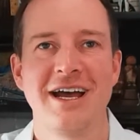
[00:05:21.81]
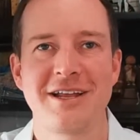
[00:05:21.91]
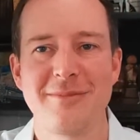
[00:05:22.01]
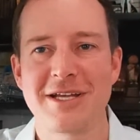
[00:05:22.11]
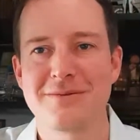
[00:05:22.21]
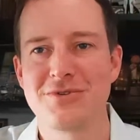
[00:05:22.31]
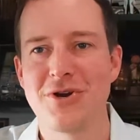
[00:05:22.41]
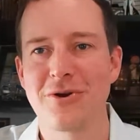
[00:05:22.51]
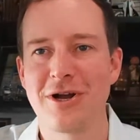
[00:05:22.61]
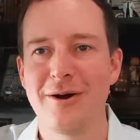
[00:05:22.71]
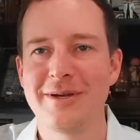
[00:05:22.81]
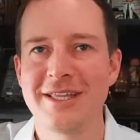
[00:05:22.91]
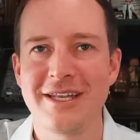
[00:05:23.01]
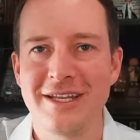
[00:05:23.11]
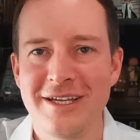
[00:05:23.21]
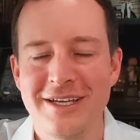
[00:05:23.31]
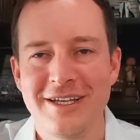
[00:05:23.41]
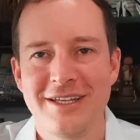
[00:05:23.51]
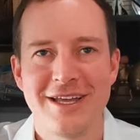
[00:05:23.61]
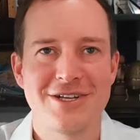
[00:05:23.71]
I can make some joke comment that
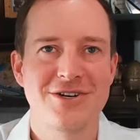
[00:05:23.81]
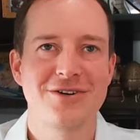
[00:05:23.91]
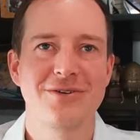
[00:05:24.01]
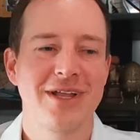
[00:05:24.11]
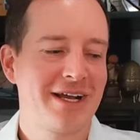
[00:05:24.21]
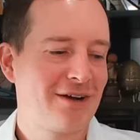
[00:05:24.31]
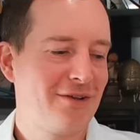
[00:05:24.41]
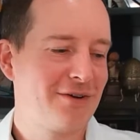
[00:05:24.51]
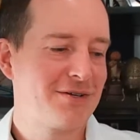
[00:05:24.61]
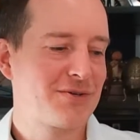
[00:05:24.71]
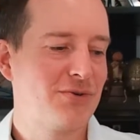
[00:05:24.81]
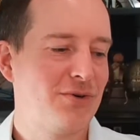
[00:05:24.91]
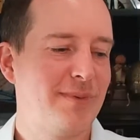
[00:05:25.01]
they sure do like all their school,